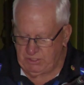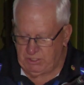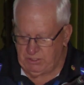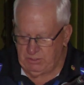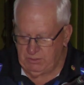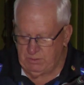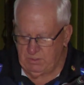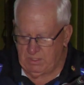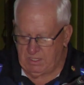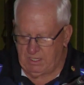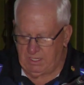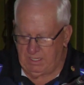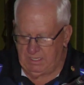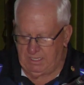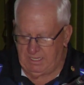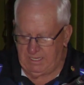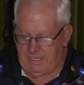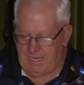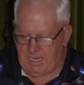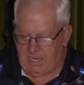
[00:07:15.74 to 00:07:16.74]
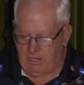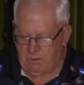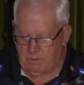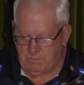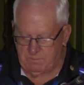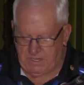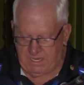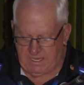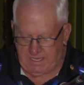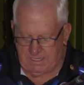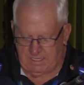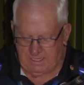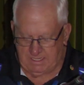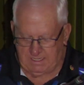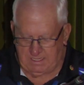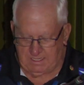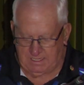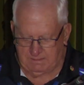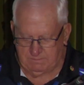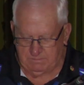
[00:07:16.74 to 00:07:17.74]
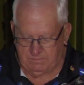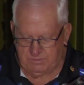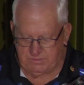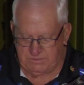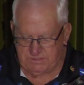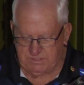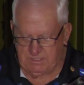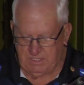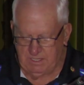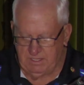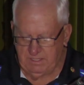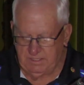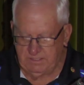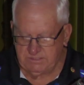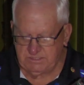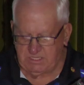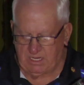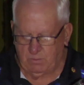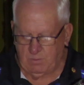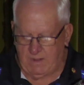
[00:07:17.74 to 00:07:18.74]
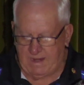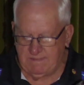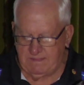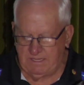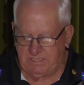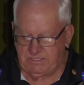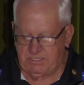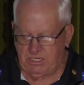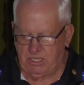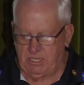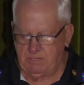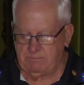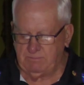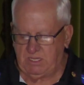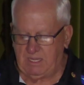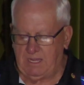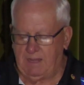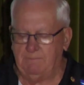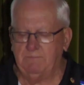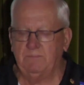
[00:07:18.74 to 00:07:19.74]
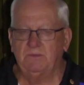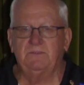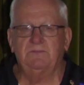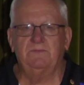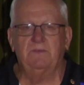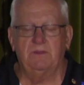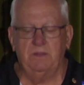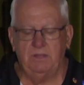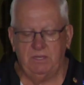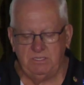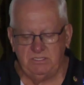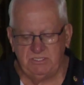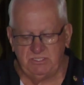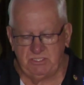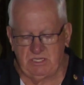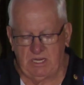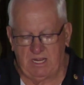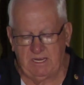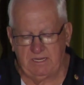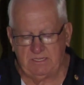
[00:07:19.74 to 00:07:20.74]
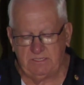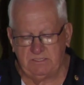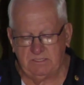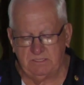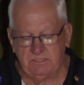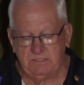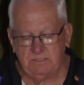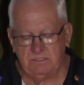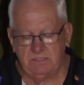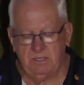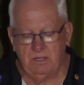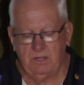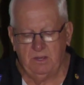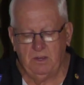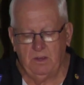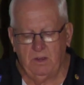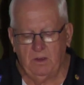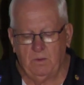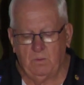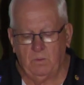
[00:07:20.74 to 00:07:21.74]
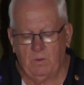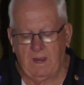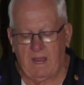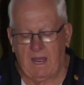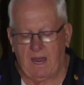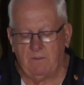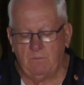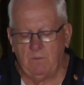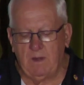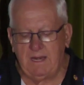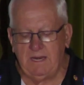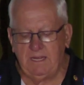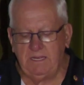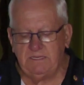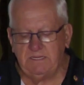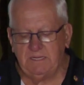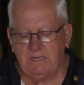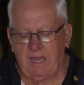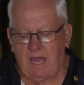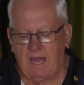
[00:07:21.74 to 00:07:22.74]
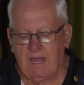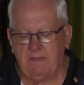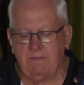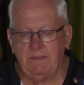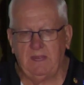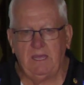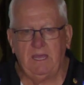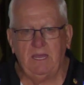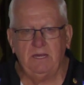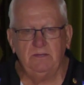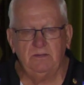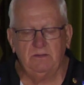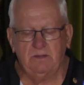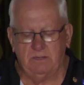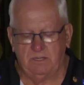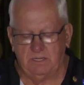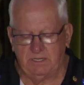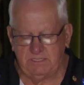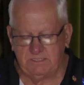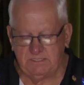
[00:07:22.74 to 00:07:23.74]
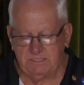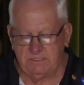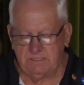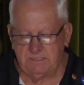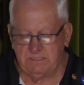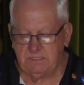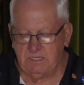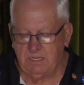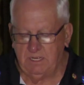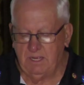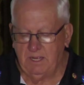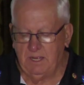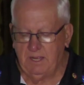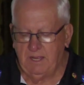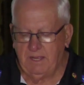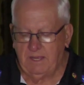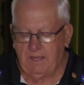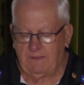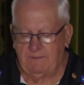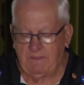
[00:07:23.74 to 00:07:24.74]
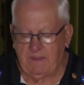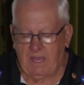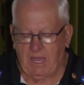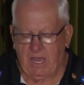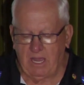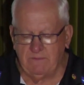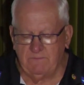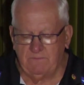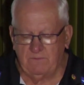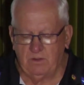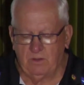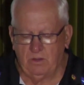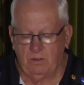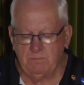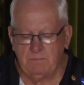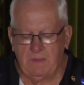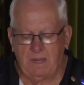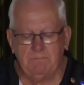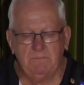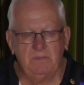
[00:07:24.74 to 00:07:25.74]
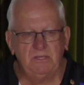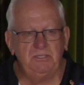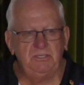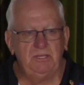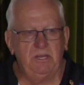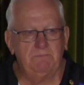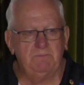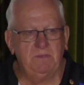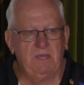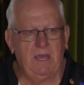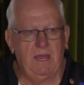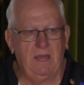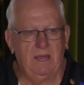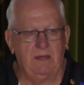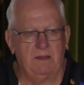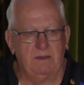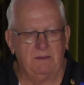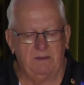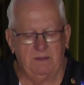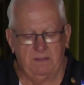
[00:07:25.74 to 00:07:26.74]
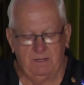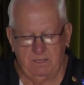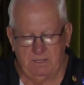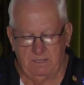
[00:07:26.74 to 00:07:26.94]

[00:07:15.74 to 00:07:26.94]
new Leo Omega clubs so when the time comes for these changes, we are ready to gain the increases in the overall membership count.